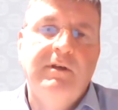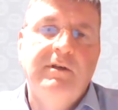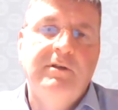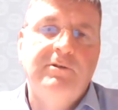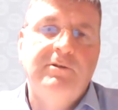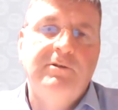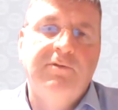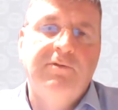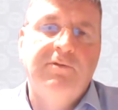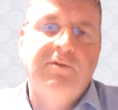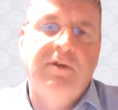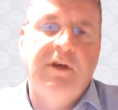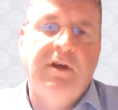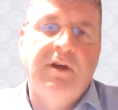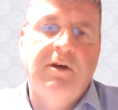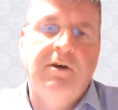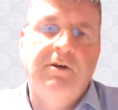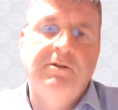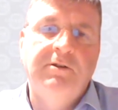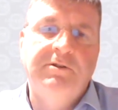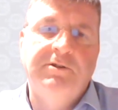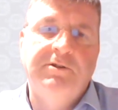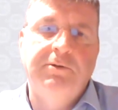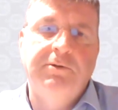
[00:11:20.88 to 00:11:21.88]
So if they
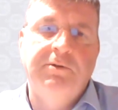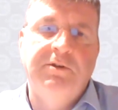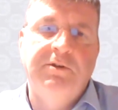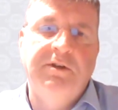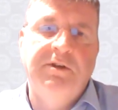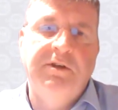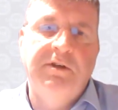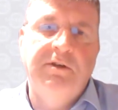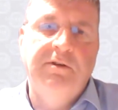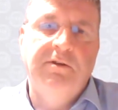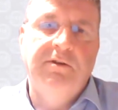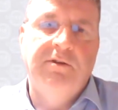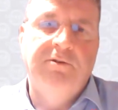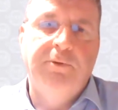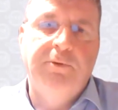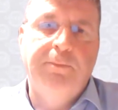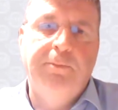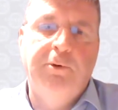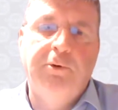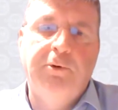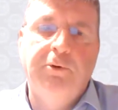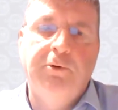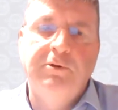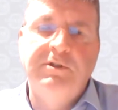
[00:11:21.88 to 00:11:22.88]
can't do the
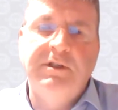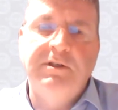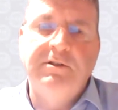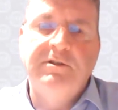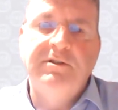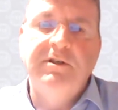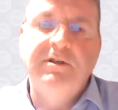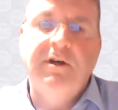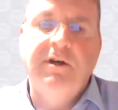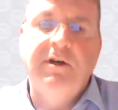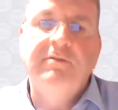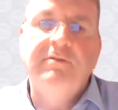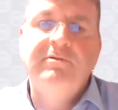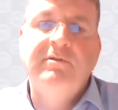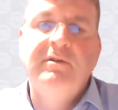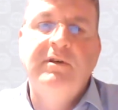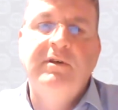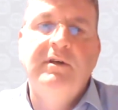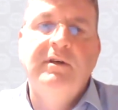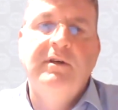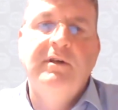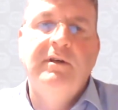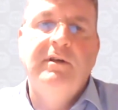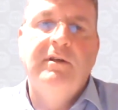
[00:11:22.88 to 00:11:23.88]
reporting stuff
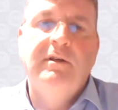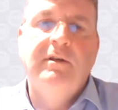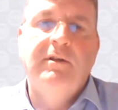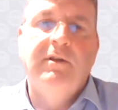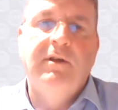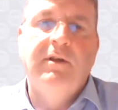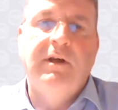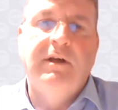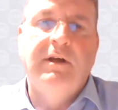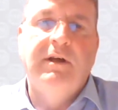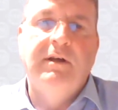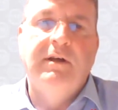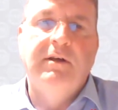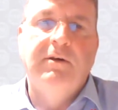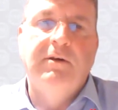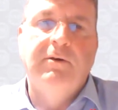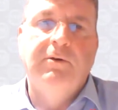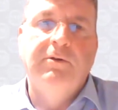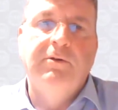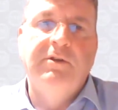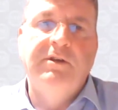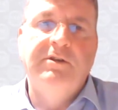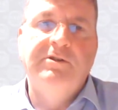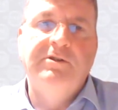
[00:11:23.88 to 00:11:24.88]

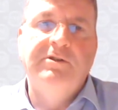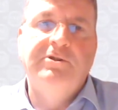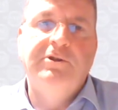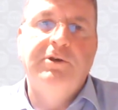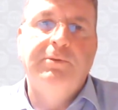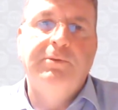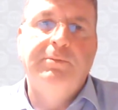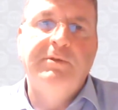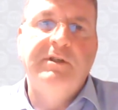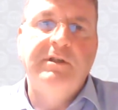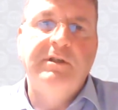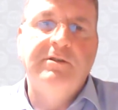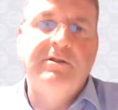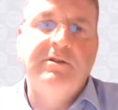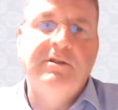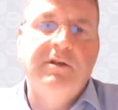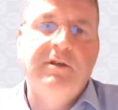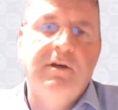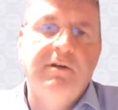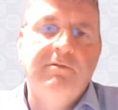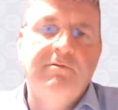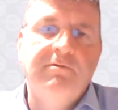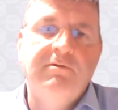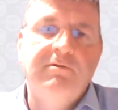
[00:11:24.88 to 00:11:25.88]
or the interpreting
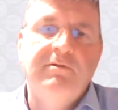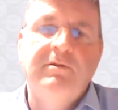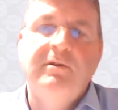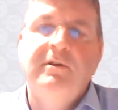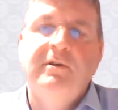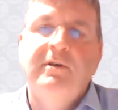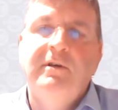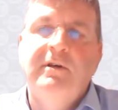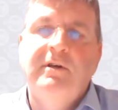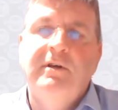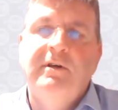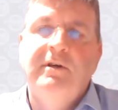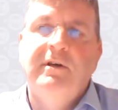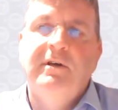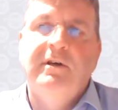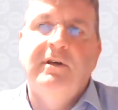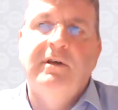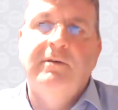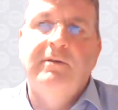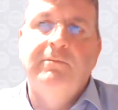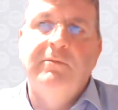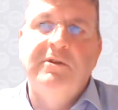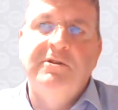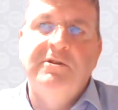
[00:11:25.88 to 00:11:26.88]
stuff,
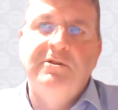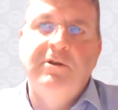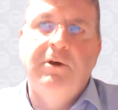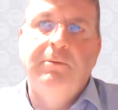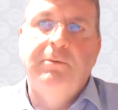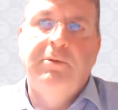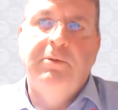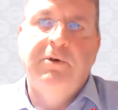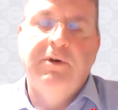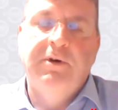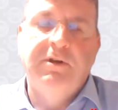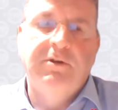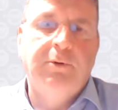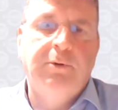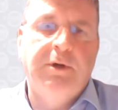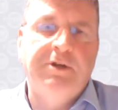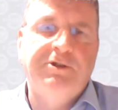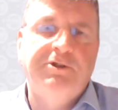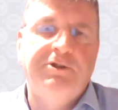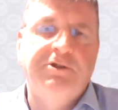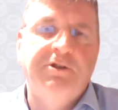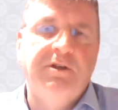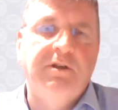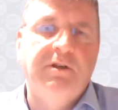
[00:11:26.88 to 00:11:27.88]
there's no point
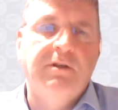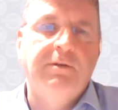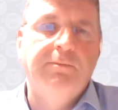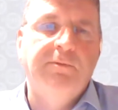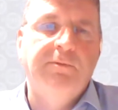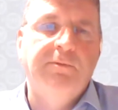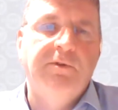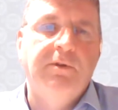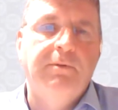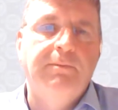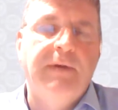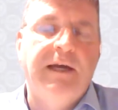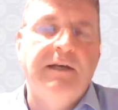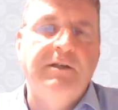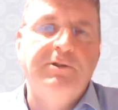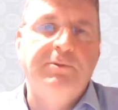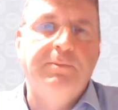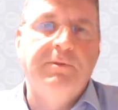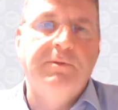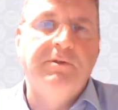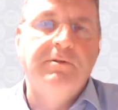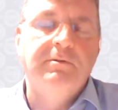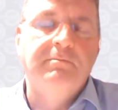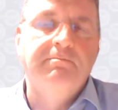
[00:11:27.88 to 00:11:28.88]
questioning them on the
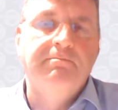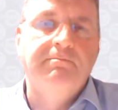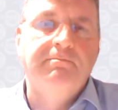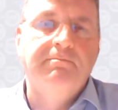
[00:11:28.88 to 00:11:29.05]
management.